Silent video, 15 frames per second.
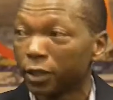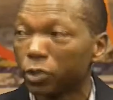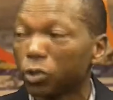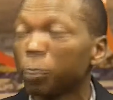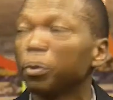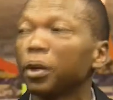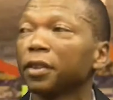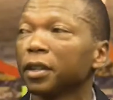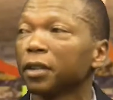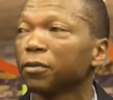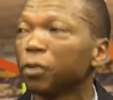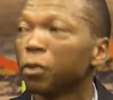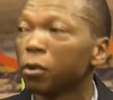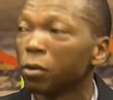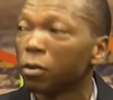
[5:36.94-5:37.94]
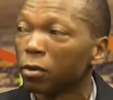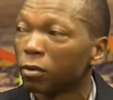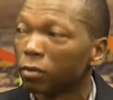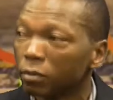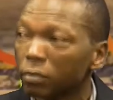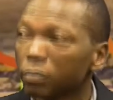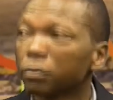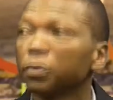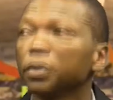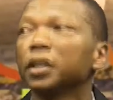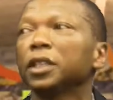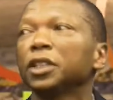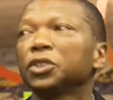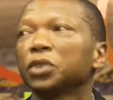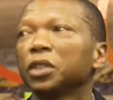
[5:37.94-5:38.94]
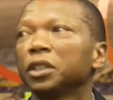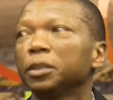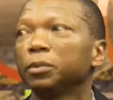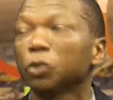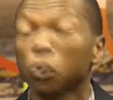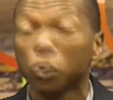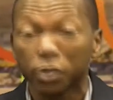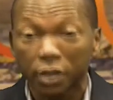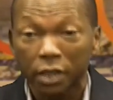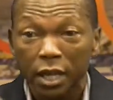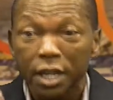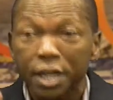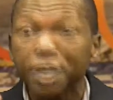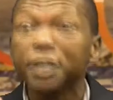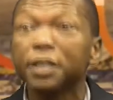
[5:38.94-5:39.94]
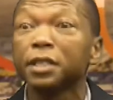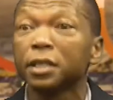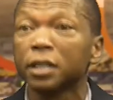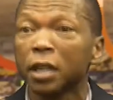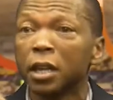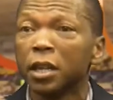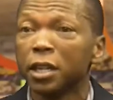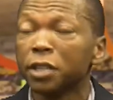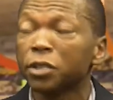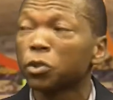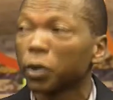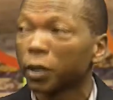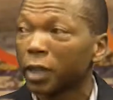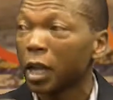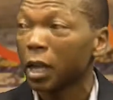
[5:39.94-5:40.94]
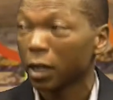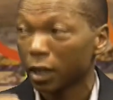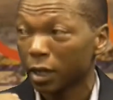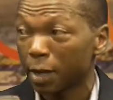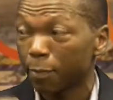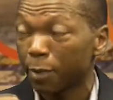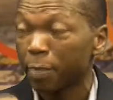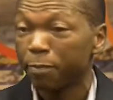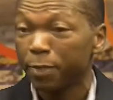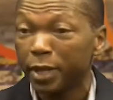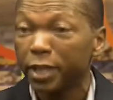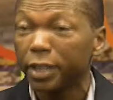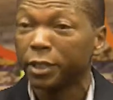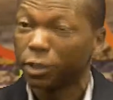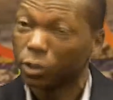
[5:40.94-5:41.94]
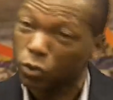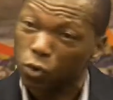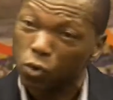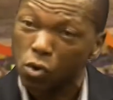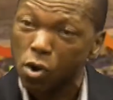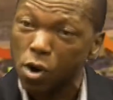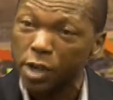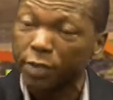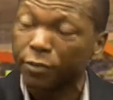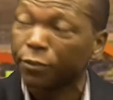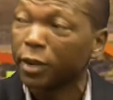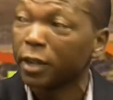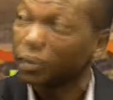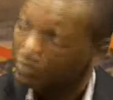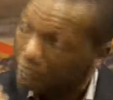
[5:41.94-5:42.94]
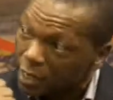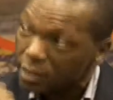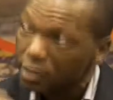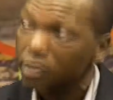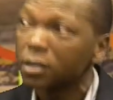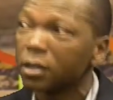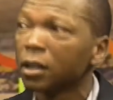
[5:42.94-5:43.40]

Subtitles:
job, I think, for the national team, because he's got the capability to go in front and.